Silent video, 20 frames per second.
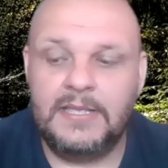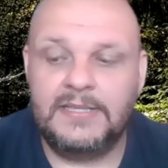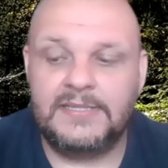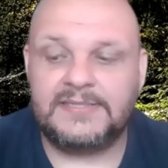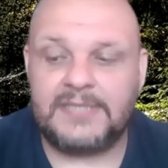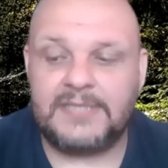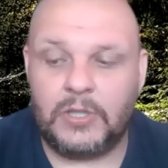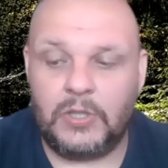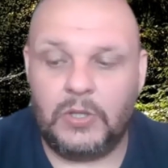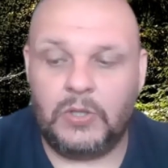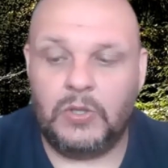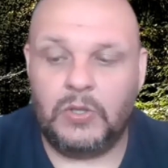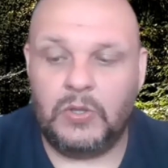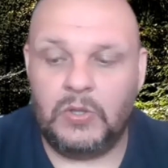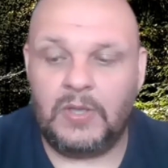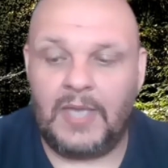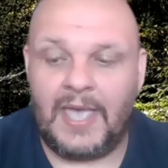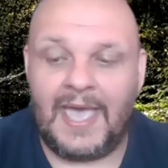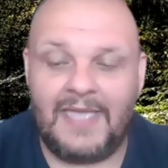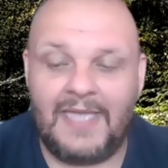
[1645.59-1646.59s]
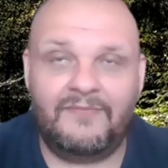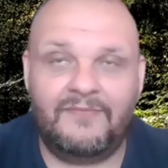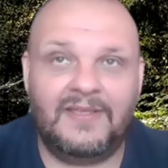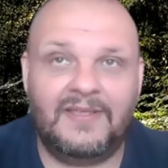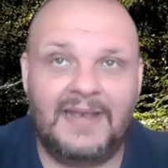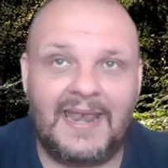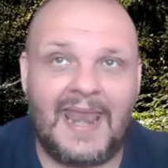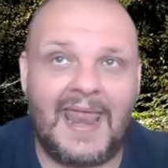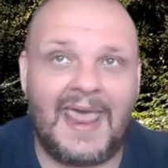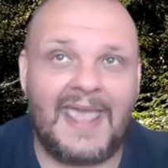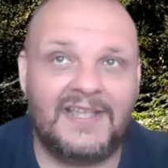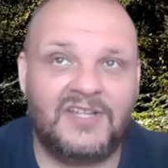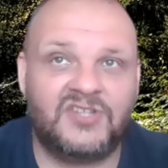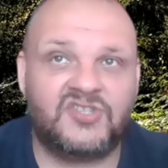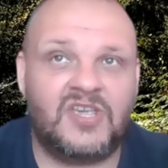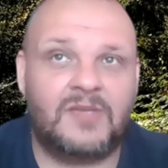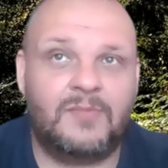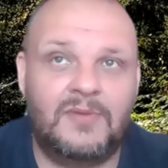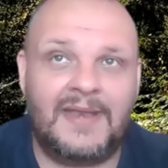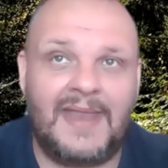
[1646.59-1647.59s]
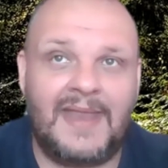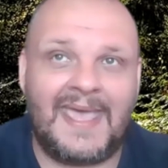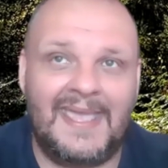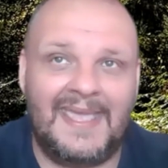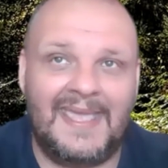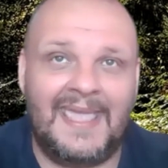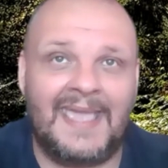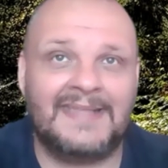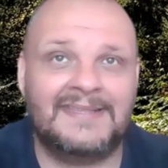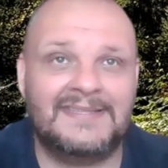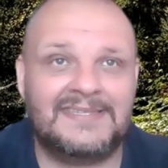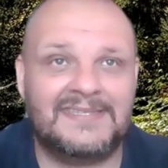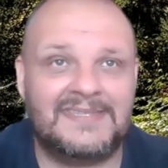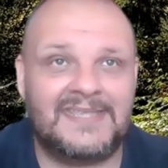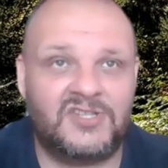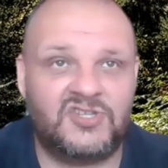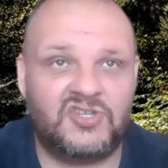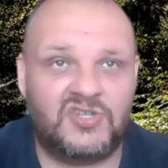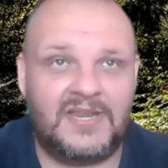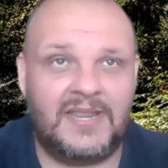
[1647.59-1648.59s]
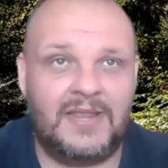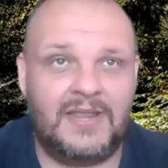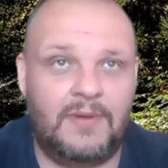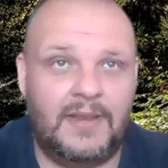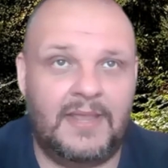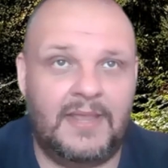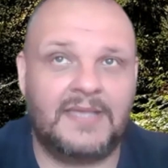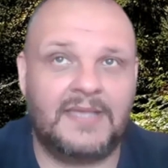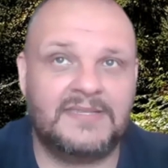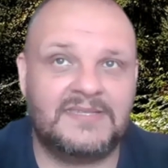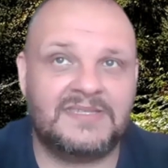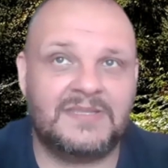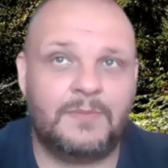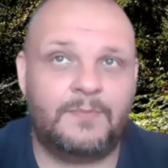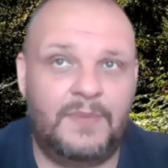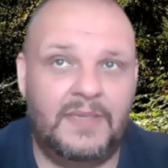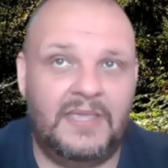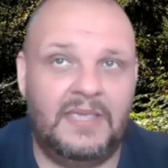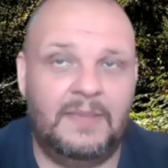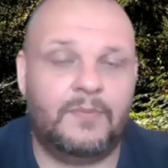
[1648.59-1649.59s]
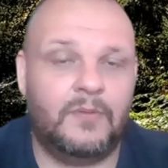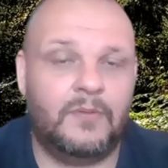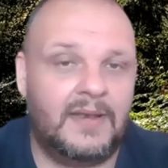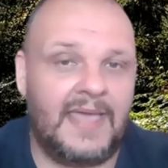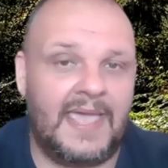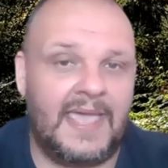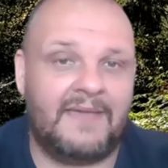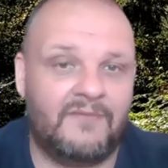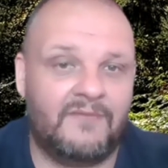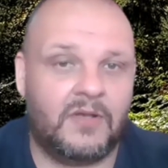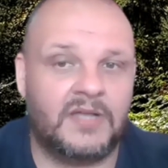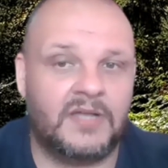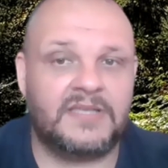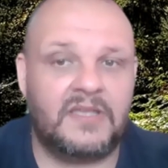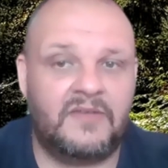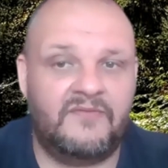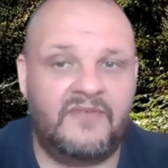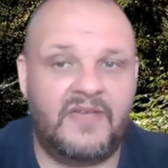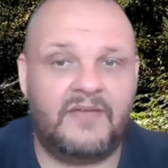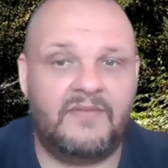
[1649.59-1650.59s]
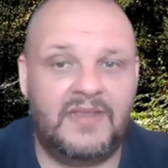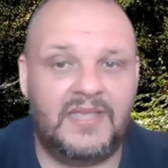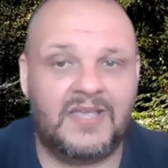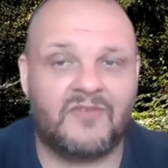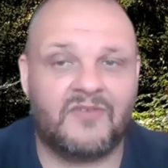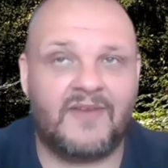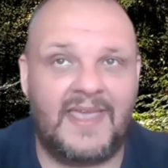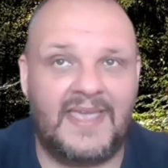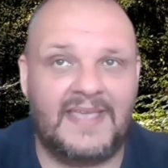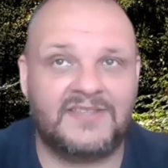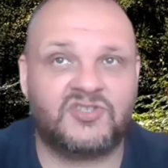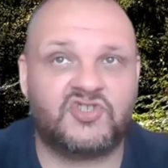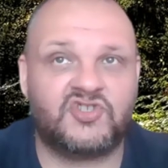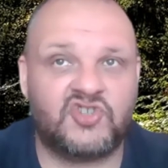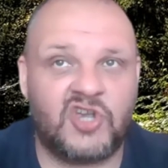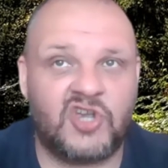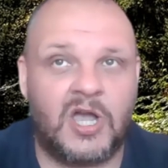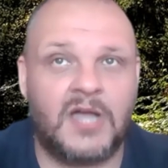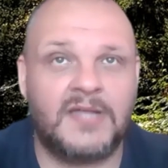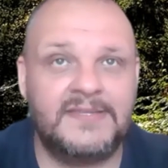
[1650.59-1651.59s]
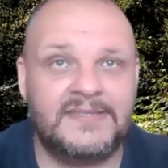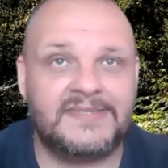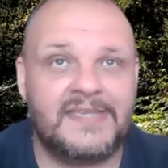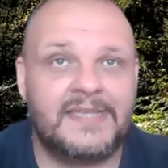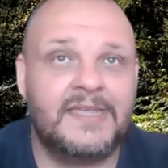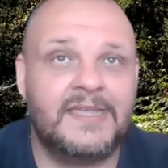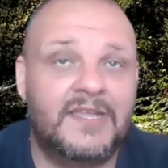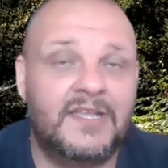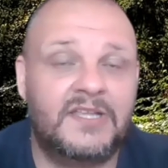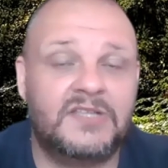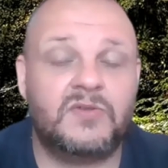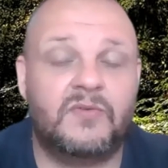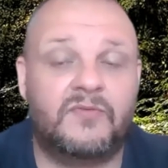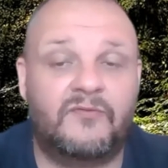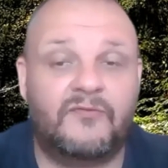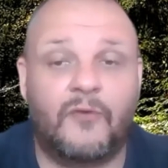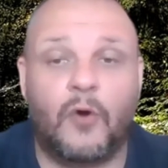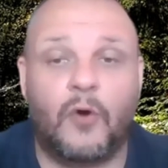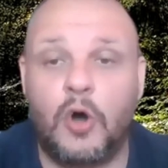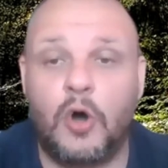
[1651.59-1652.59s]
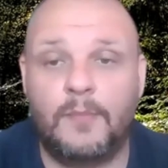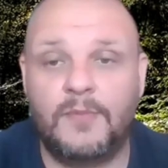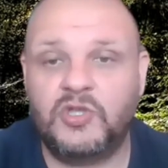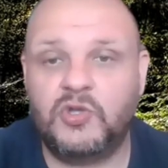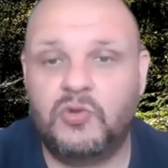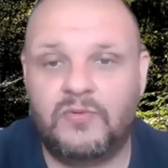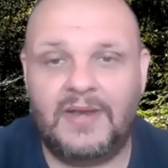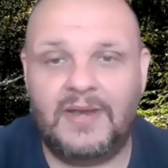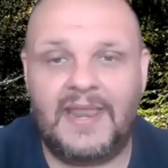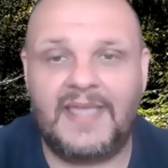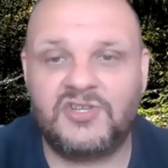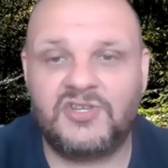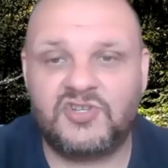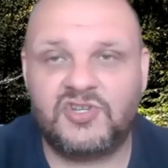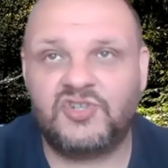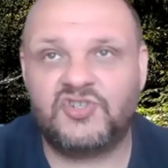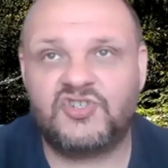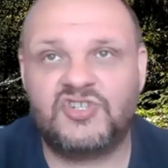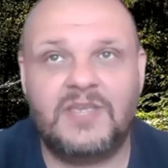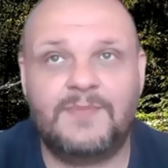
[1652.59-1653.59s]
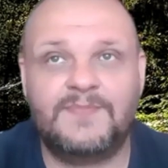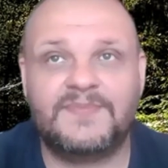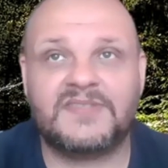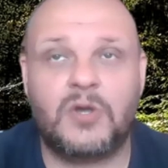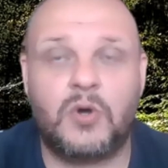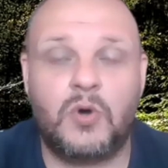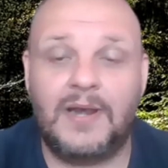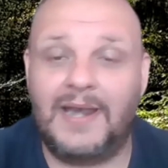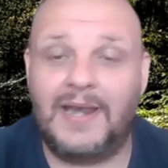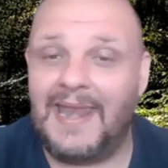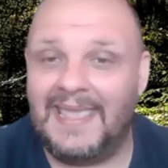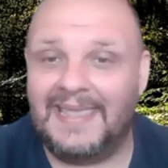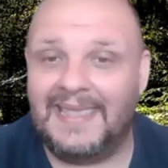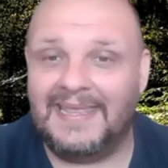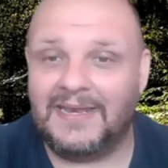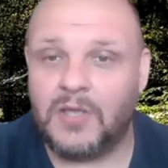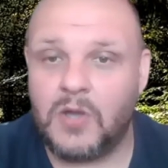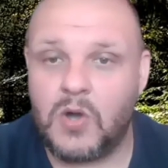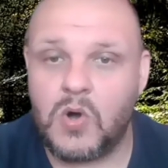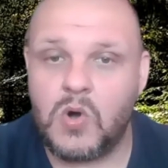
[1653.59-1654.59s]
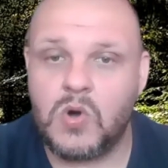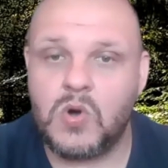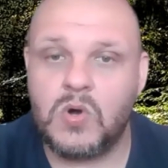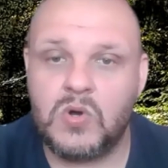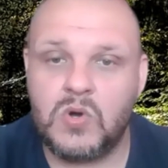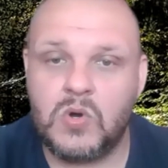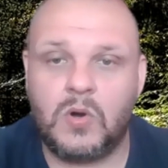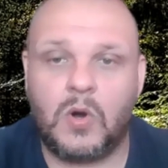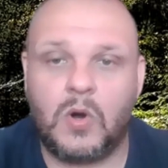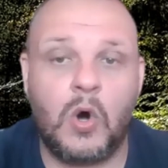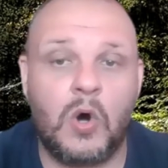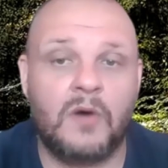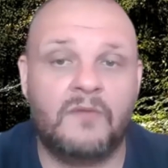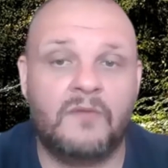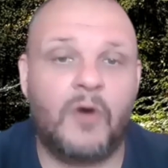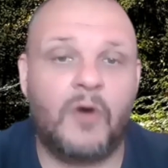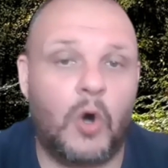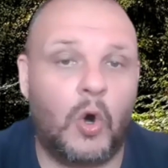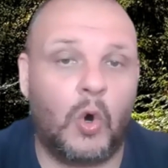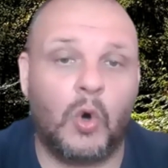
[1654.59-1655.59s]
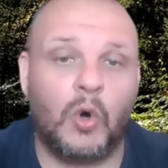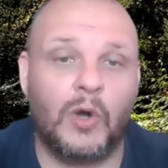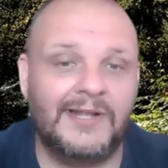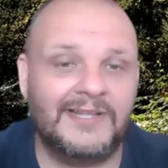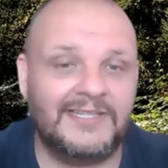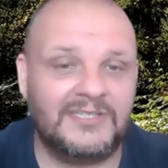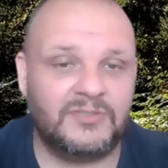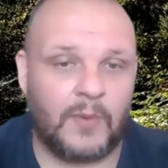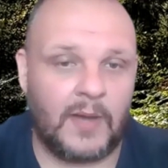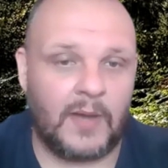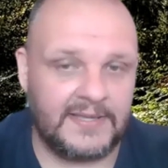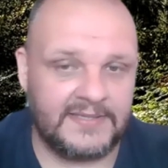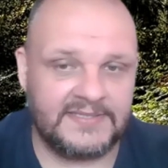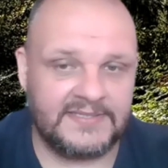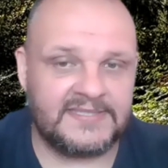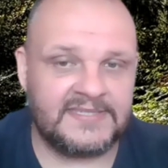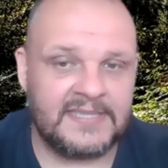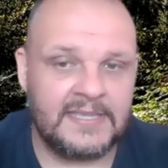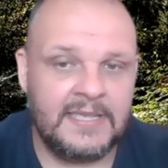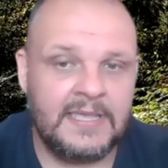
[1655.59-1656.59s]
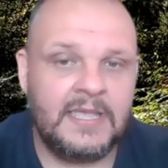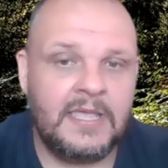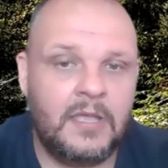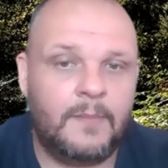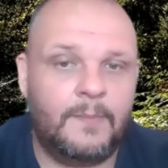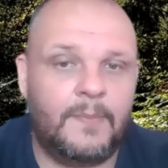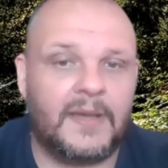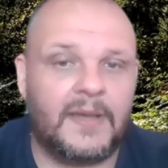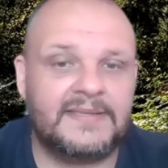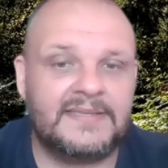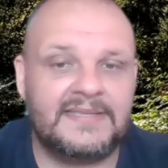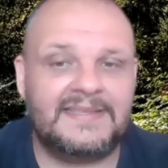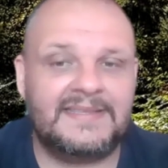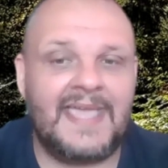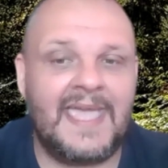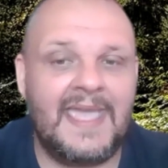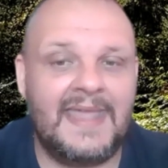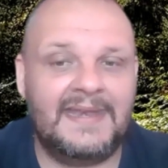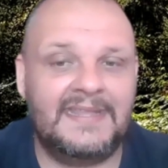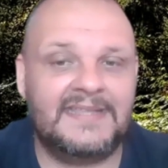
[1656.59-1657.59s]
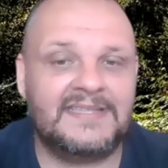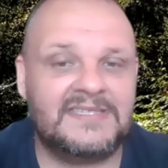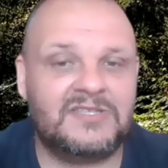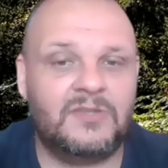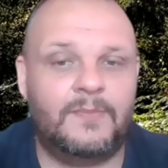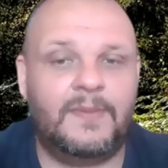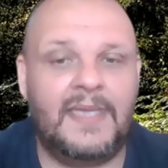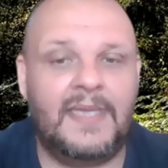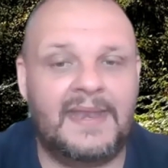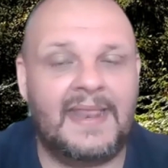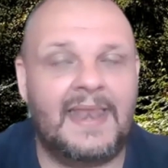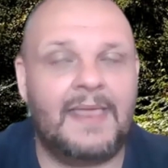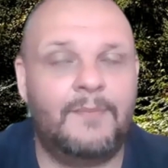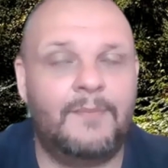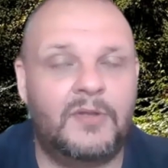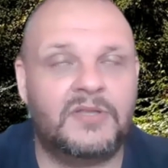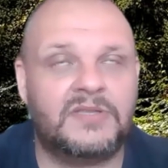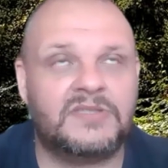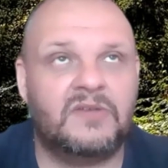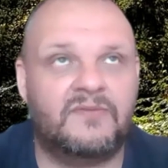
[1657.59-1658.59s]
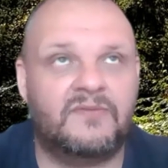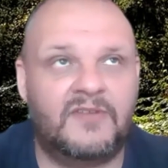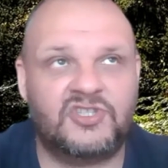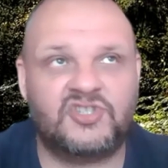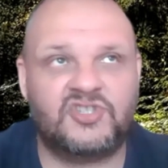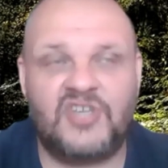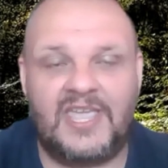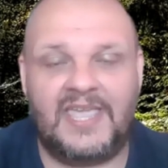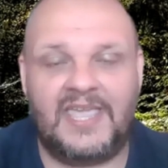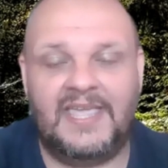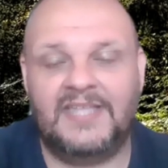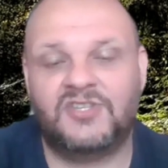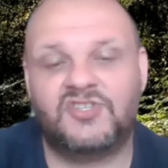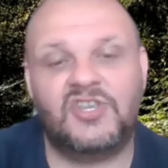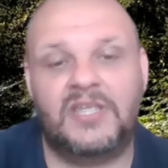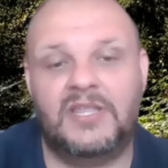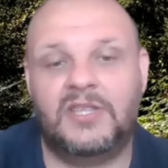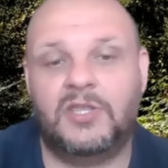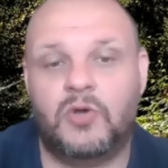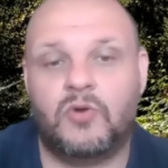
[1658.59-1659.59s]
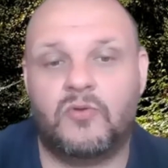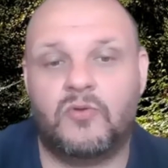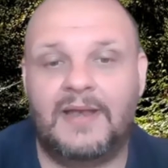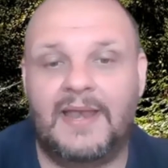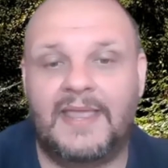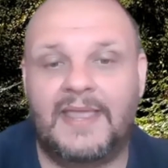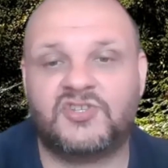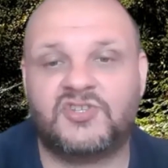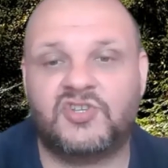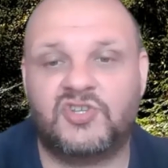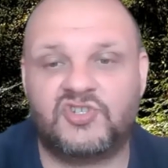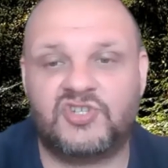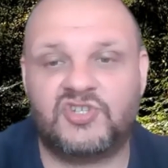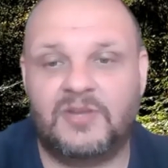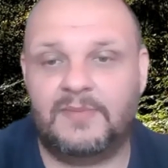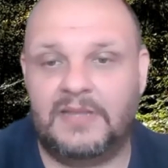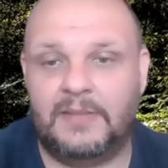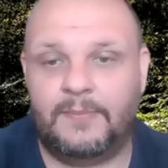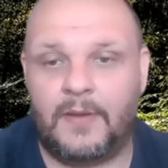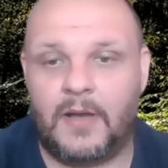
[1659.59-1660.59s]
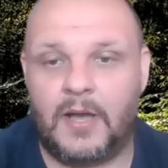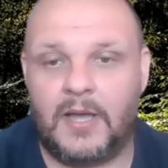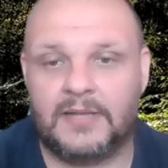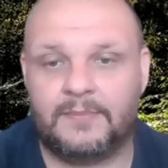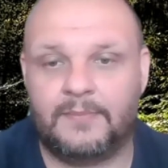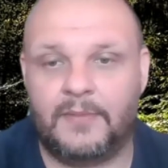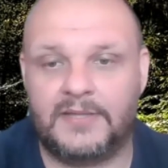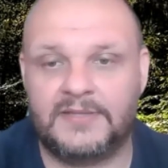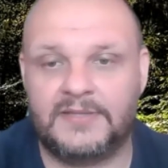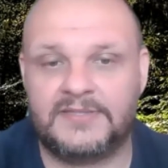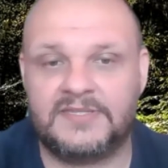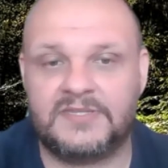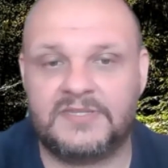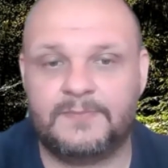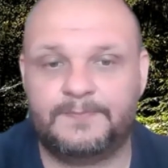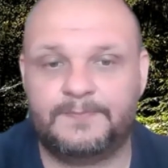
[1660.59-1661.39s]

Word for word: So I feel like Gemini and Sagittarius people have got a very great chance to form new relationships or letting go of old ones. But there needs to be an element of a change in your relationship department.